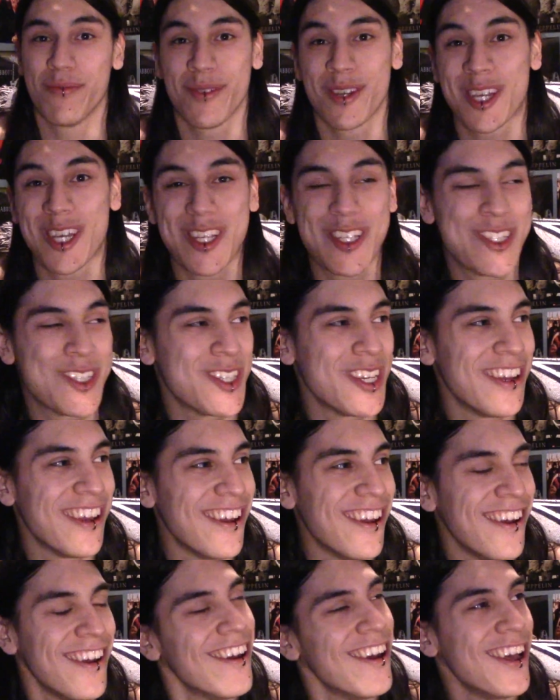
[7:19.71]
because
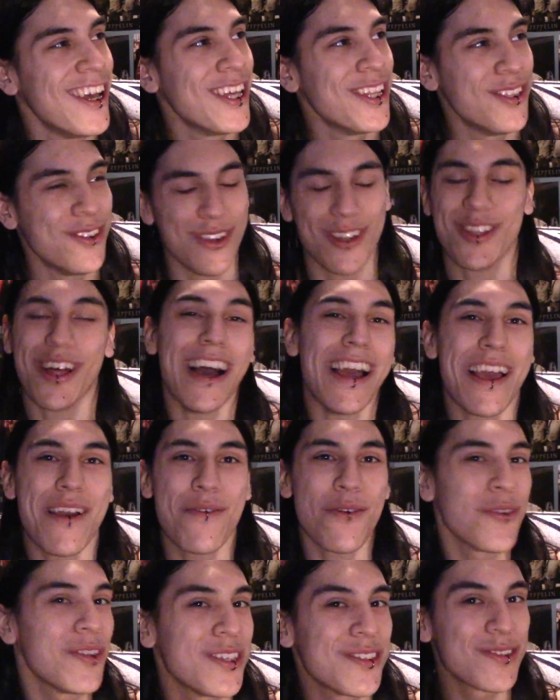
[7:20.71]
I have
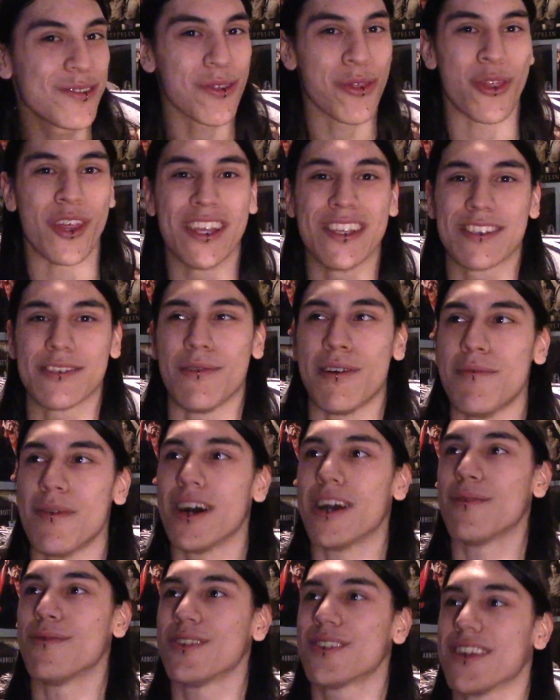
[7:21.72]
all these little things in my
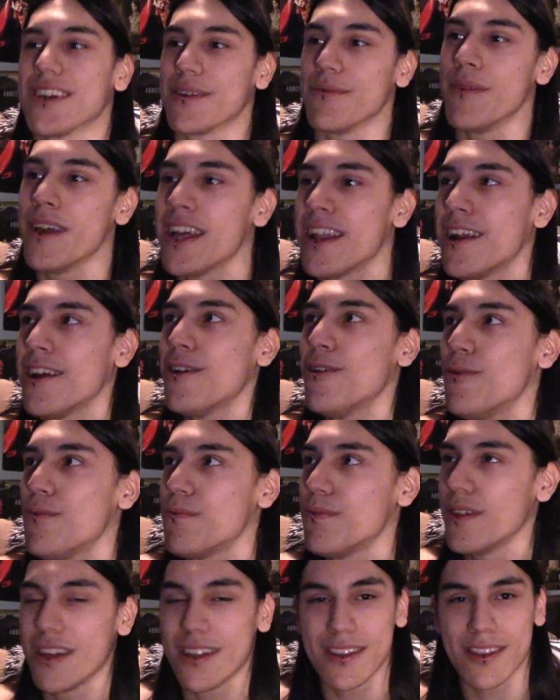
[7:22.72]
mind where it's like, man, I
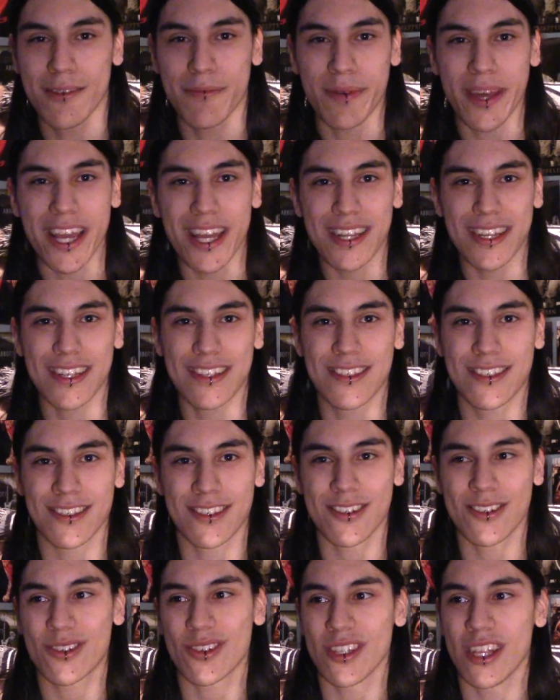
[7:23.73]
hope that the band gets to
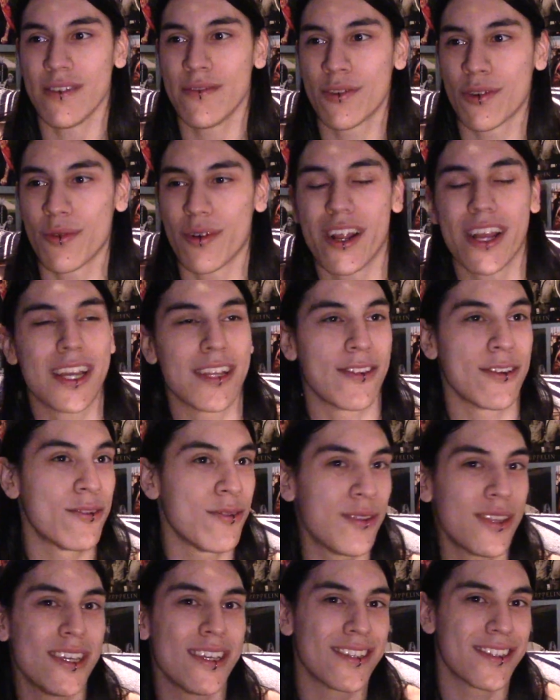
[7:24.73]
such a level where I get to
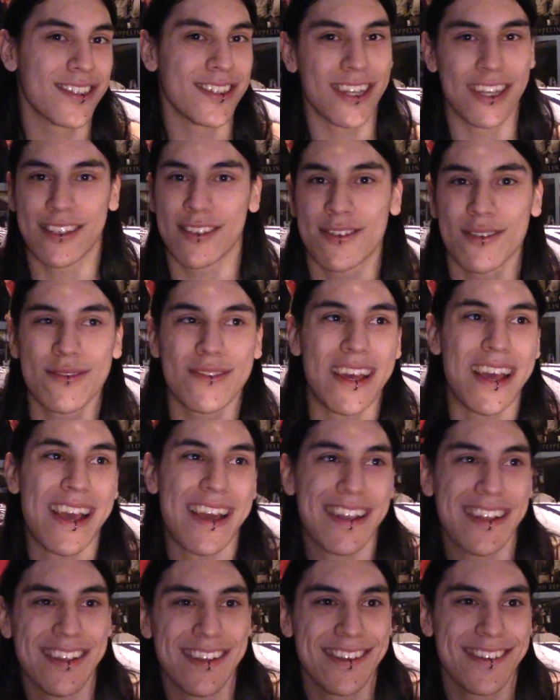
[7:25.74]
do this and get to do
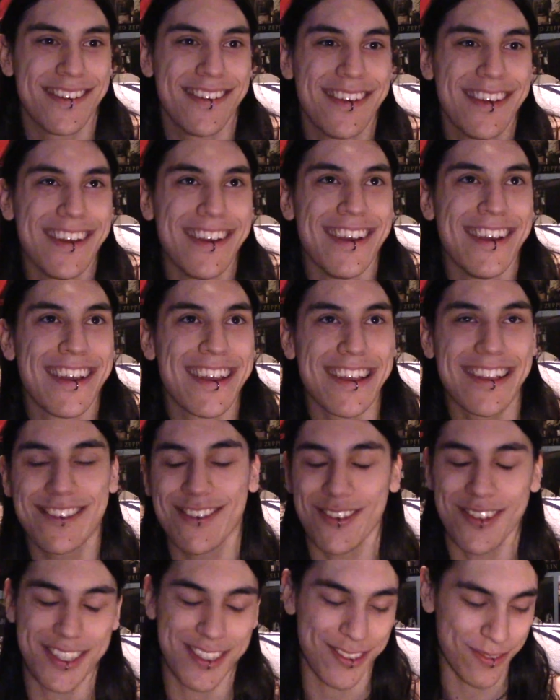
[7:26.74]
that, and it's
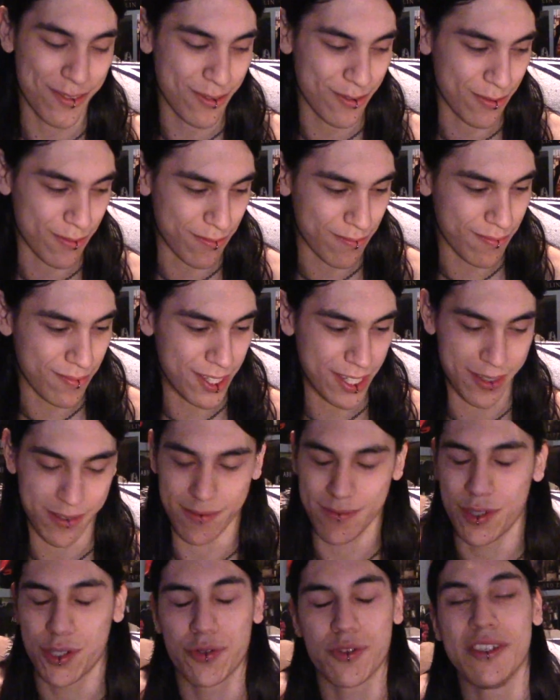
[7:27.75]
all these little,
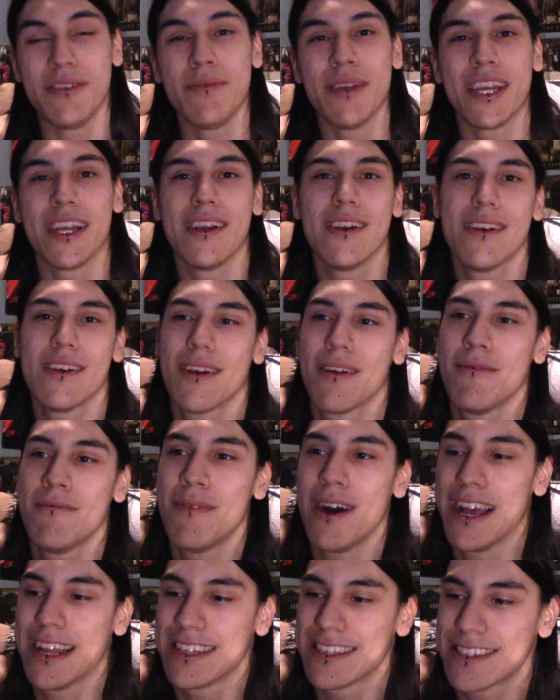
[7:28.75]
dreaming
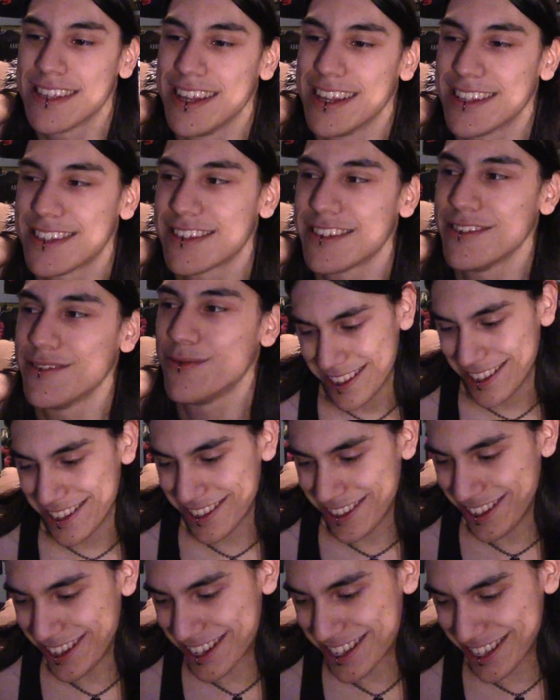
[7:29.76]
mindsets of,
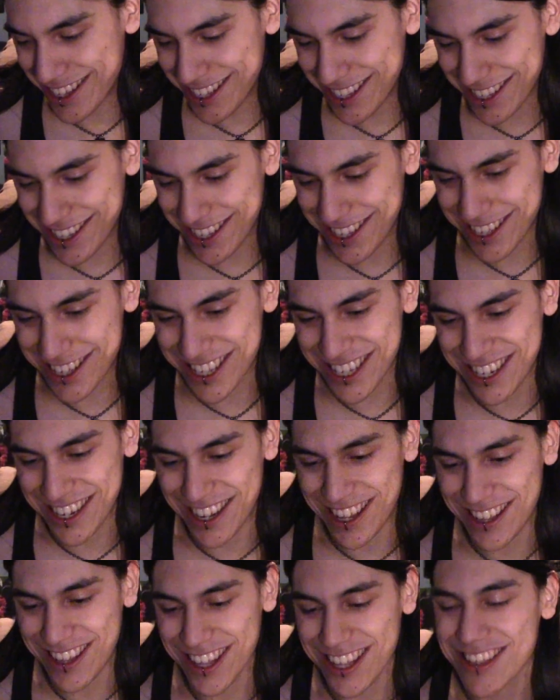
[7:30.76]
like, it can,
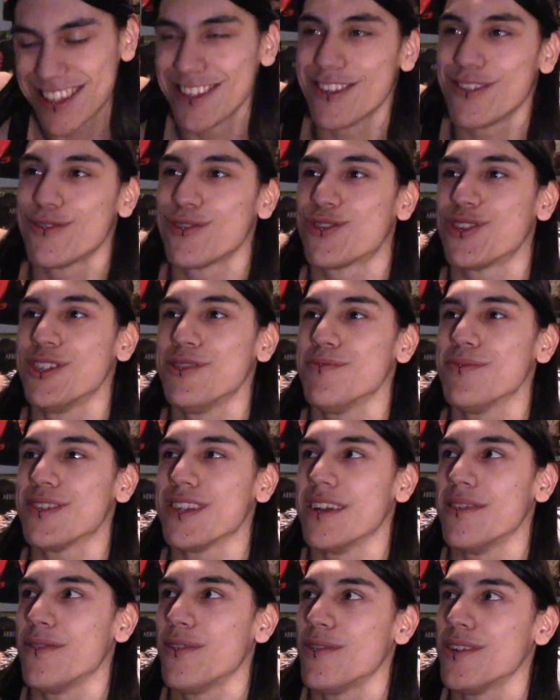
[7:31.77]
like, the little dreams
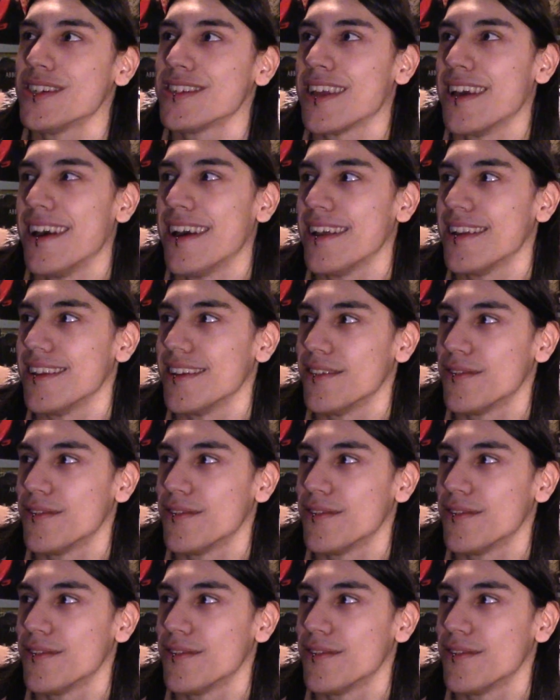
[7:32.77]
that I've always had